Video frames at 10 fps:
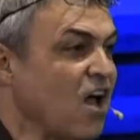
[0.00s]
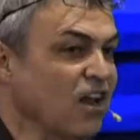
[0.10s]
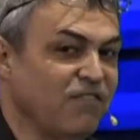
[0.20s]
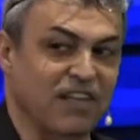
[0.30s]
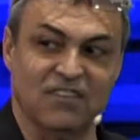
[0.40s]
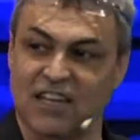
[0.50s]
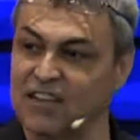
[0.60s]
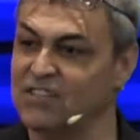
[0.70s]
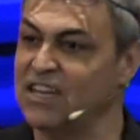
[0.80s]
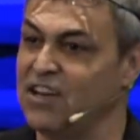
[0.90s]
of this
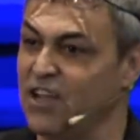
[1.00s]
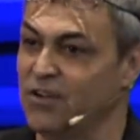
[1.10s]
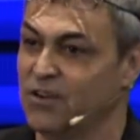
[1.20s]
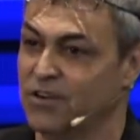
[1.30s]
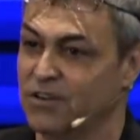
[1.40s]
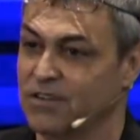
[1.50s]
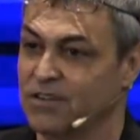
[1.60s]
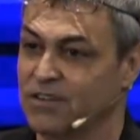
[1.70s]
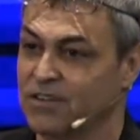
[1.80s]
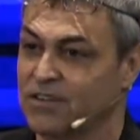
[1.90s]
lives in you.
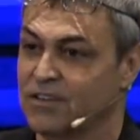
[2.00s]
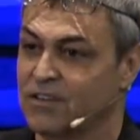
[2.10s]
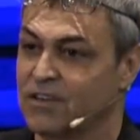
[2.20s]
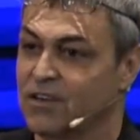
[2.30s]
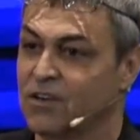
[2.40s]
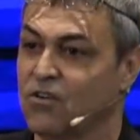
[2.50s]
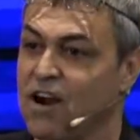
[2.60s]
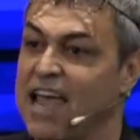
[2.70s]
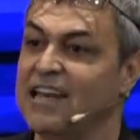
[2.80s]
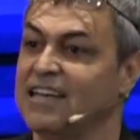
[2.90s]

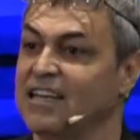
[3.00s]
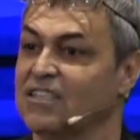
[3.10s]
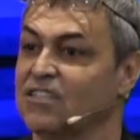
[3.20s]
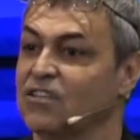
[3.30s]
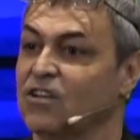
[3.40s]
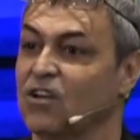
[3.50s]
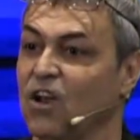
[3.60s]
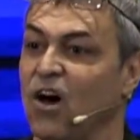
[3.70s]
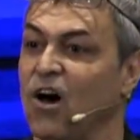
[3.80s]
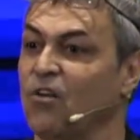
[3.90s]
Greatness,
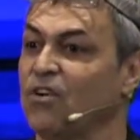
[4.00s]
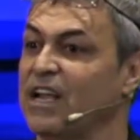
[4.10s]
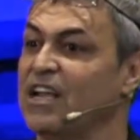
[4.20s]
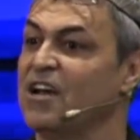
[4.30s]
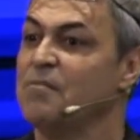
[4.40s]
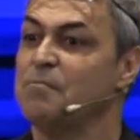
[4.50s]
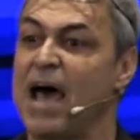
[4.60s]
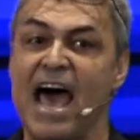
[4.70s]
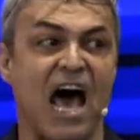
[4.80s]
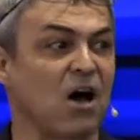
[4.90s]
glory,
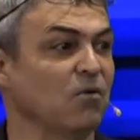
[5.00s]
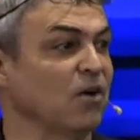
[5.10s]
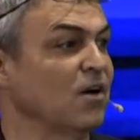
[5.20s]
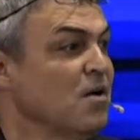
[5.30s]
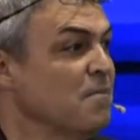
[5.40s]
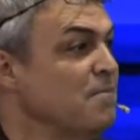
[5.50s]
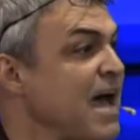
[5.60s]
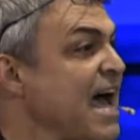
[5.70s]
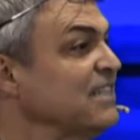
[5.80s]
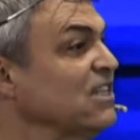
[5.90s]
power,
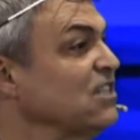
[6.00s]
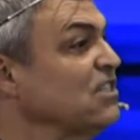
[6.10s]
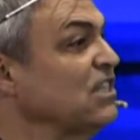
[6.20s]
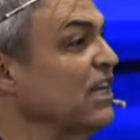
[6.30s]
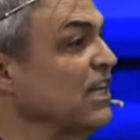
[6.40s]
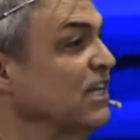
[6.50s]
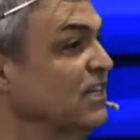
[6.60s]
majesty,